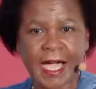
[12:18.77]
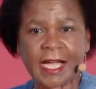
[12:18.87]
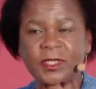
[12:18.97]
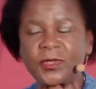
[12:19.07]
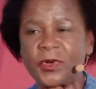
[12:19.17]

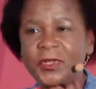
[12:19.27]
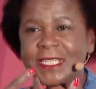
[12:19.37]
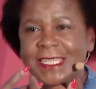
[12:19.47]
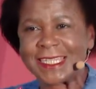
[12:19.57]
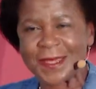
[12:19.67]
are so
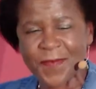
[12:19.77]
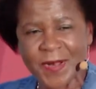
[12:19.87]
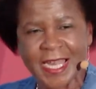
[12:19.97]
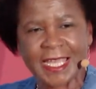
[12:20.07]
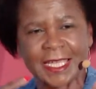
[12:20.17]

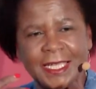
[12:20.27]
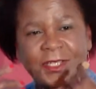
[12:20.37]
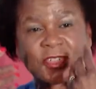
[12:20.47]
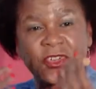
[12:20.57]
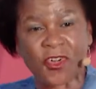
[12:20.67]
deeply
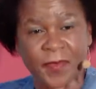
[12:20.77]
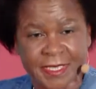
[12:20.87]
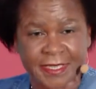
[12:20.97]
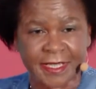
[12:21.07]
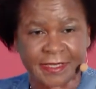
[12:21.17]

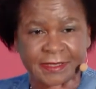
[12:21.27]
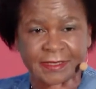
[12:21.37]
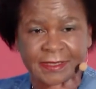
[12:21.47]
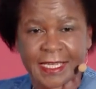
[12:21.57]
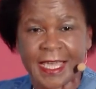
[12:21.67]

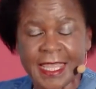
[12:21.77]
traumatized